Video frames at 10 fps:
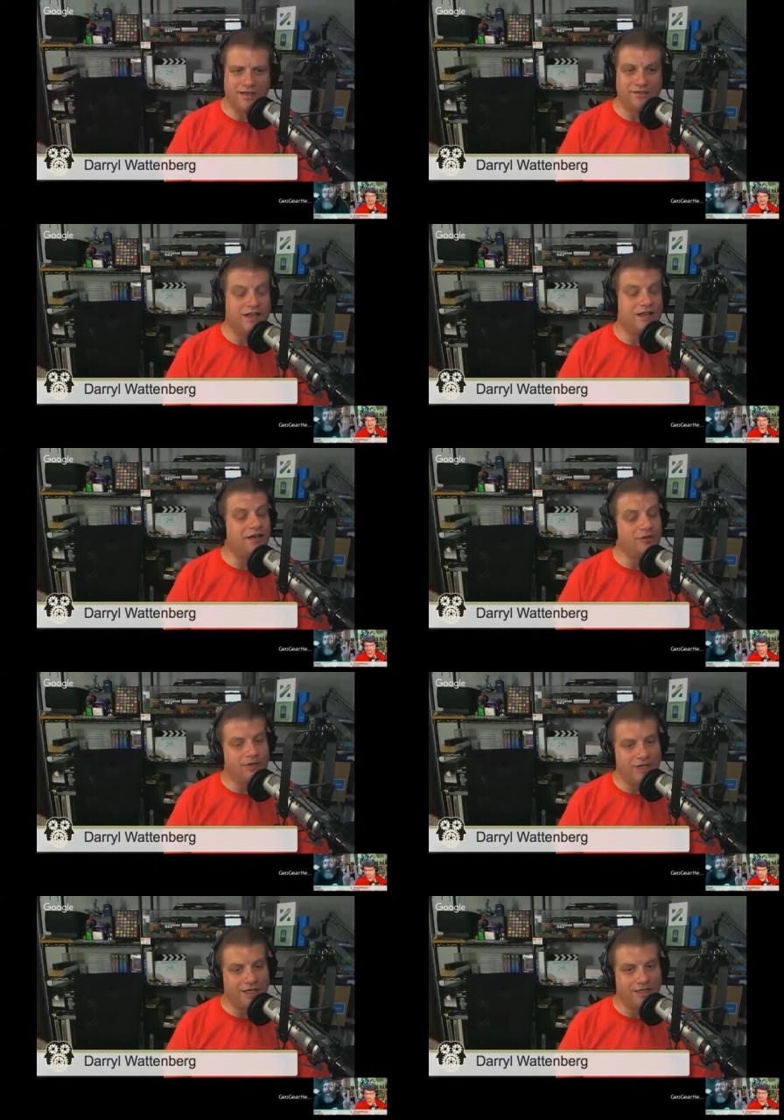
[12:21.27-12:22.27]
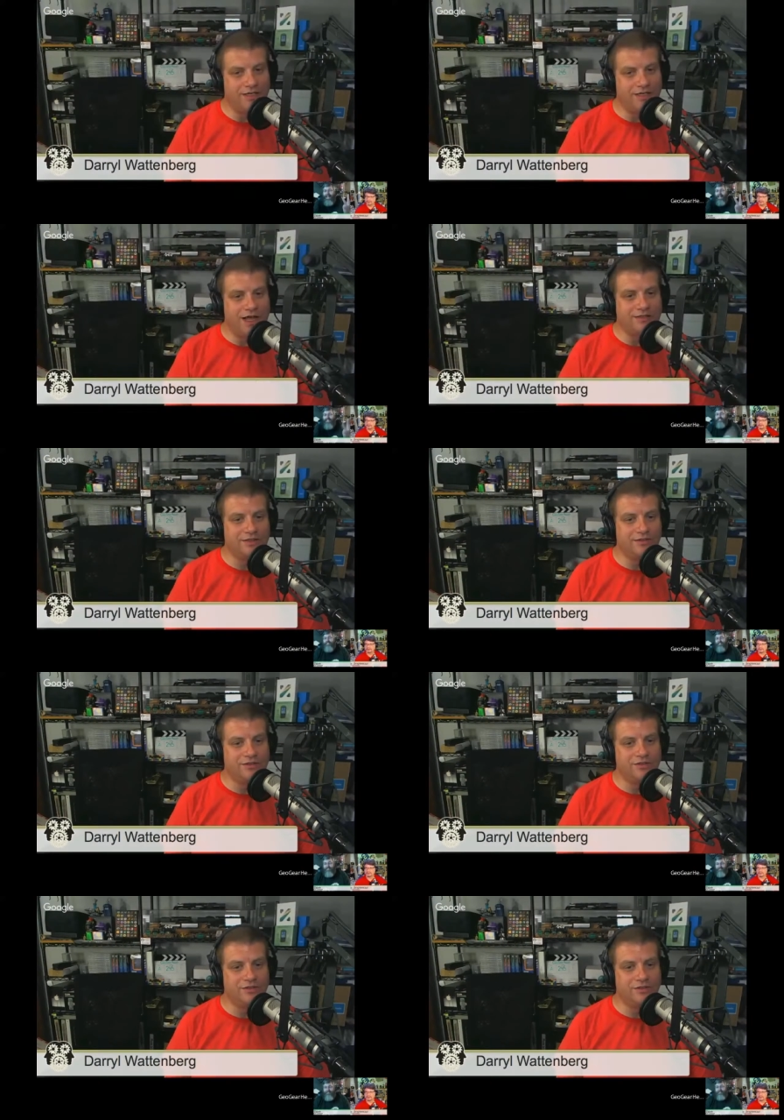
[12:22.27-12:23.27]
that's how they're getting access
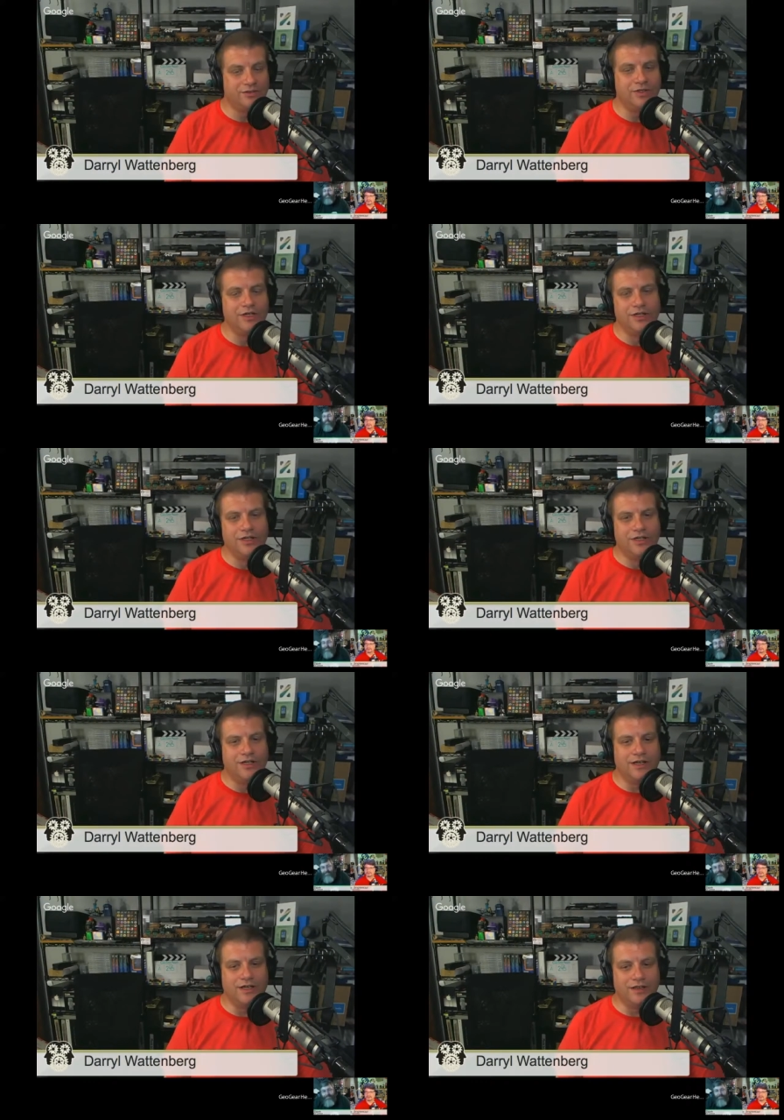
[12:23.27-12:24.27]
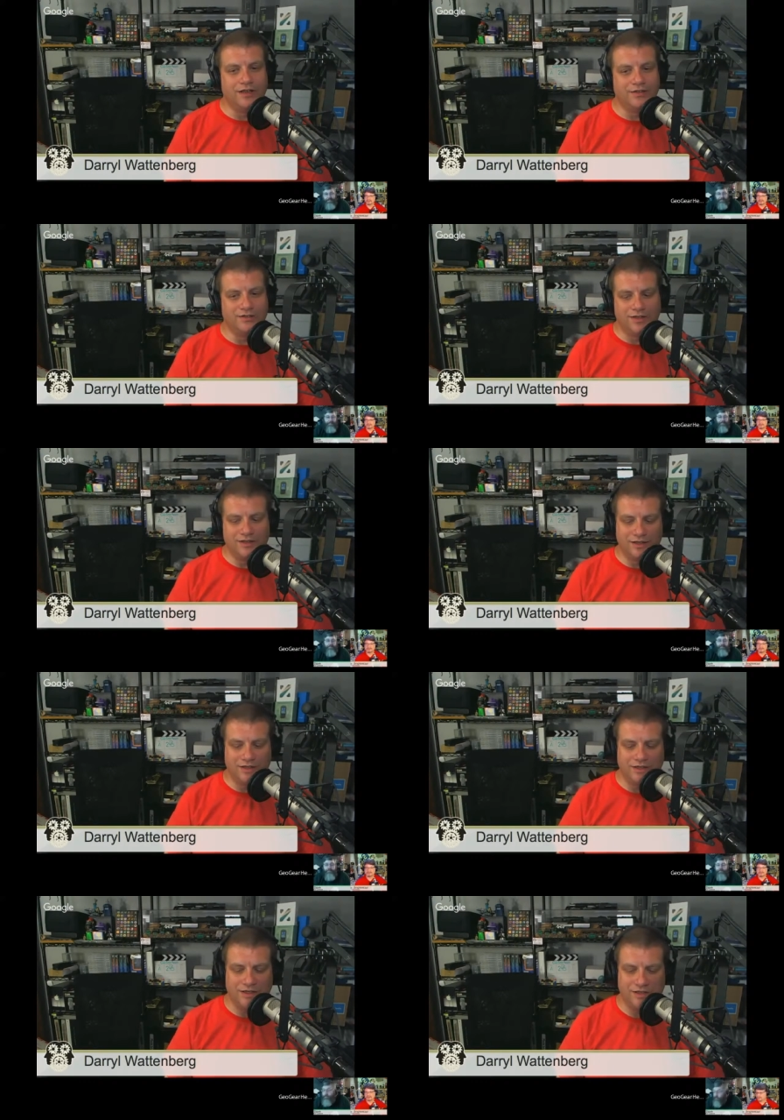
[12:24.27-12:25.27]
to things like
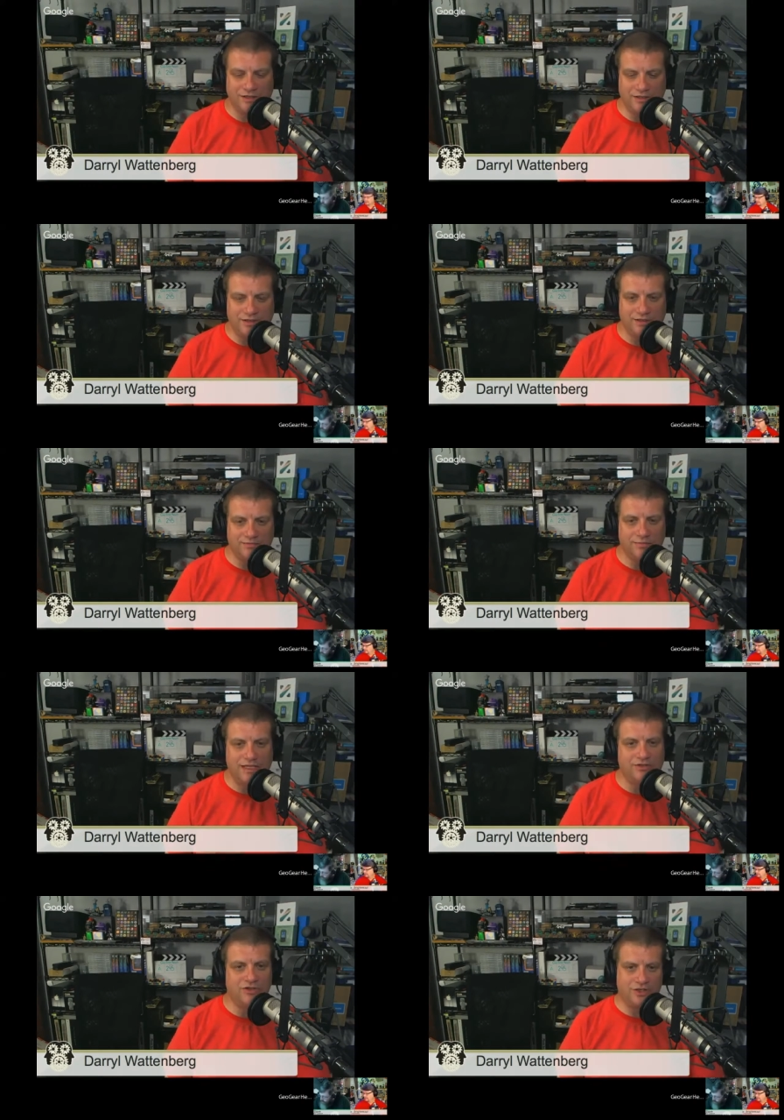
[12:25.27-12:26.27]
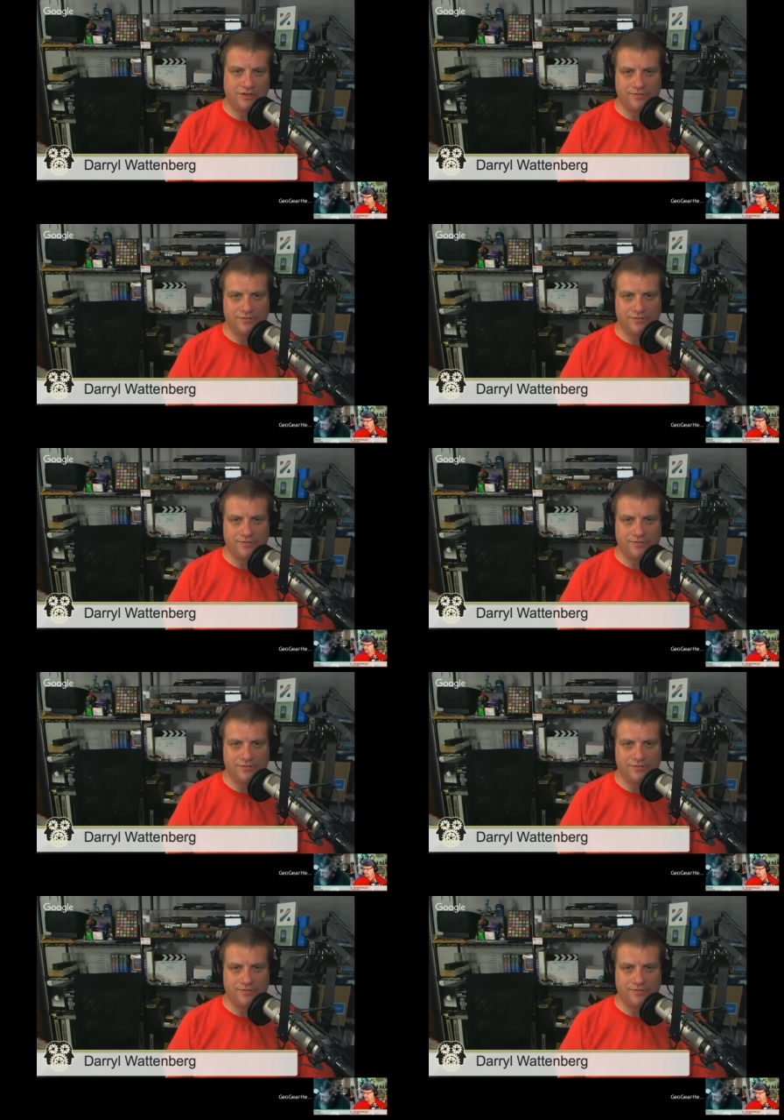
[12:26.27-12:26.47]
the messaging.